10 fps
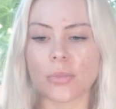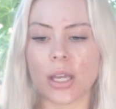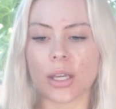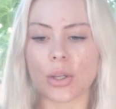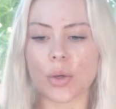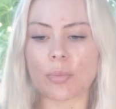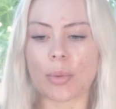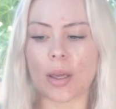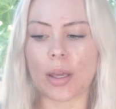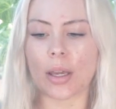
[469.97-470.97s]
it could
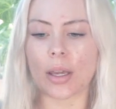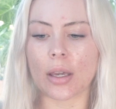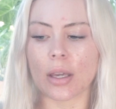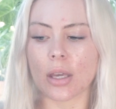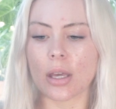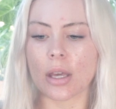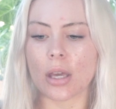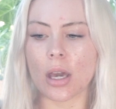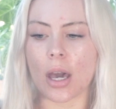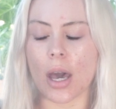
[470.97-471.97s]
be
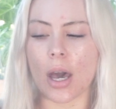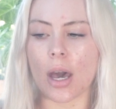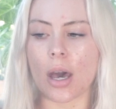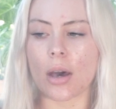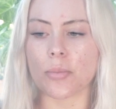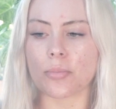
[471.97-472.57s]
a